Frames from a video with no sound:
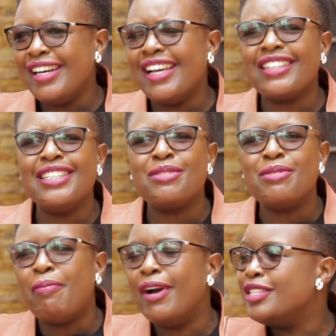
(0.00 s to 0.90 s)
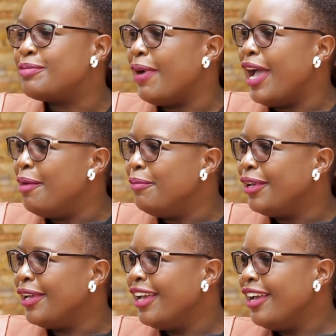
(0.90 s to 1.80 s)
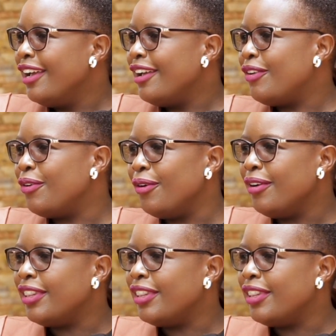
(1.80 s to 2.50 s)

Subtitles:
Like, these people inspire me. You know,